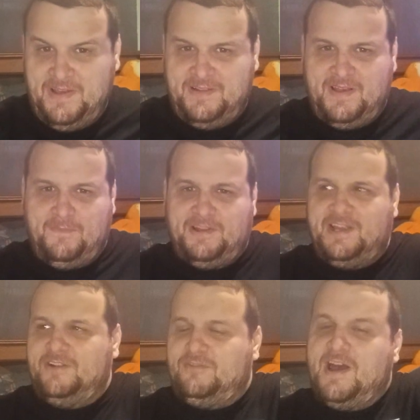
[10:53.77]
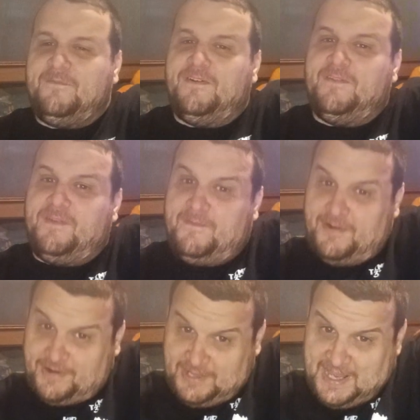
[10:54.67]
but a player dropped her from
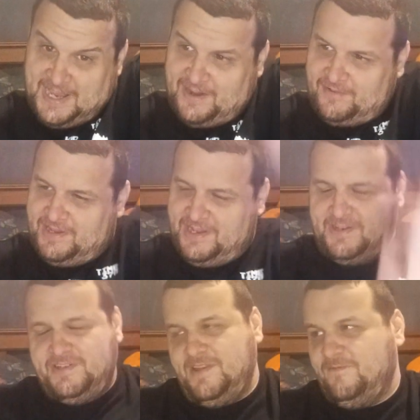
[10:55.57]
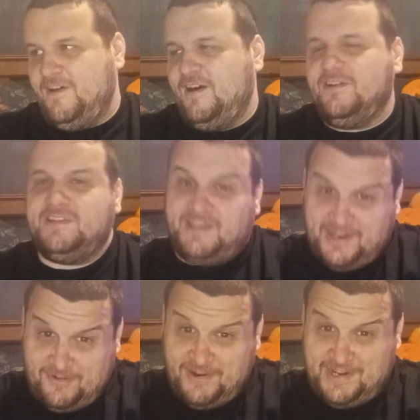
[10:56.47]
her cloud and she falls and
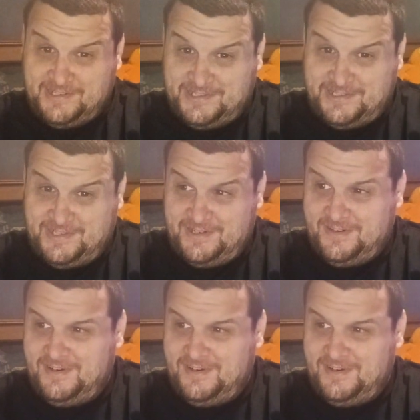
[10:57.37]
gets crushed.